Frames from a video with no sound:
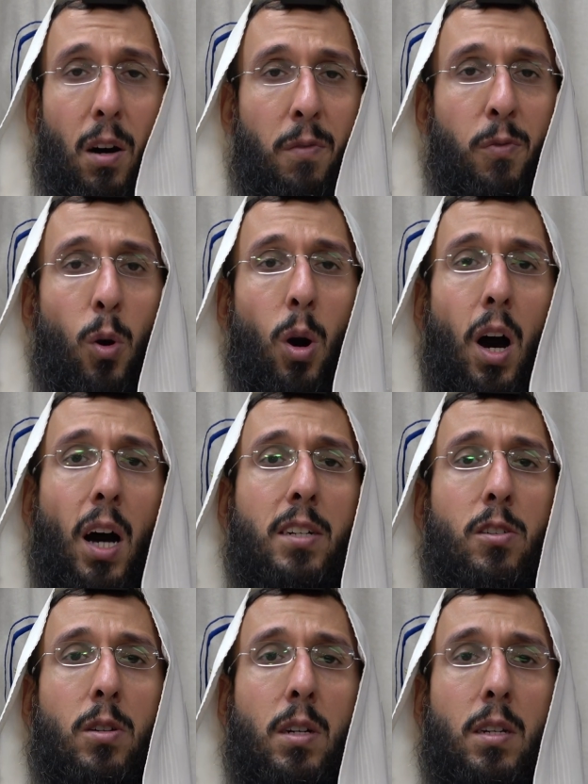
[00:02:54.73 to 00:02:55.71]

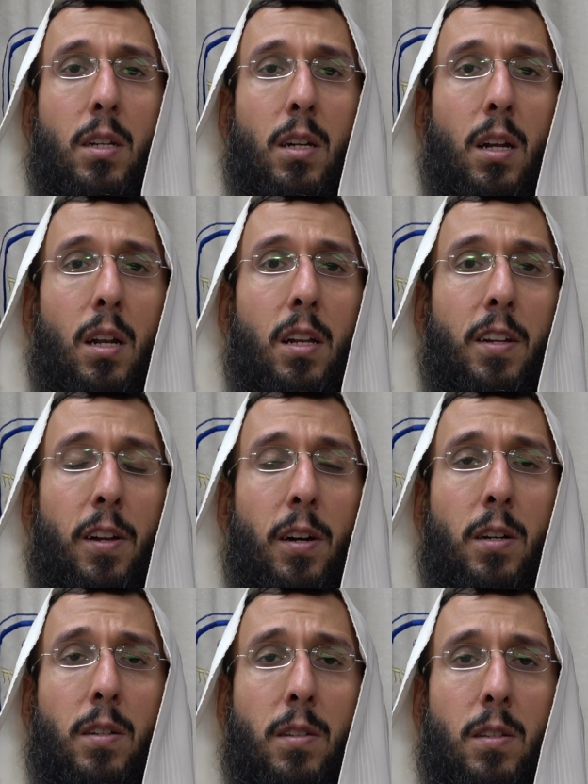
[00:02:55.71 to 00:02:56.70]
400
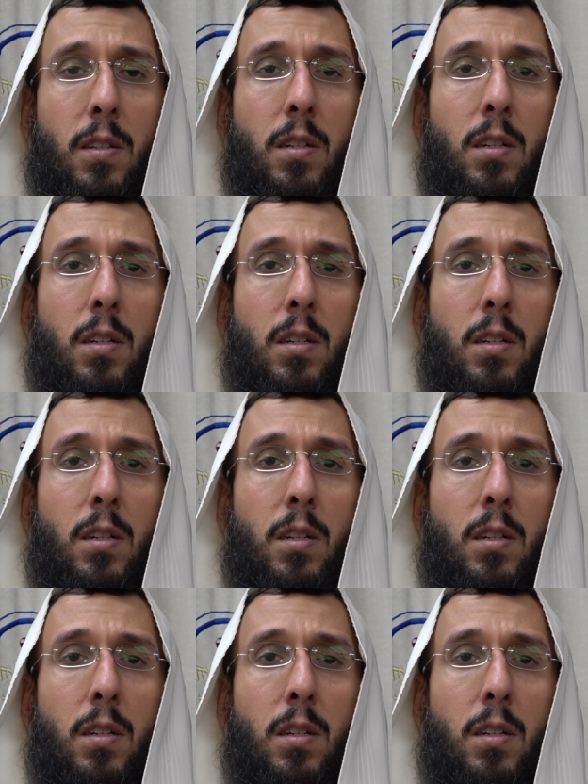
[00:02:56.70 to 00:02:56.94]
liters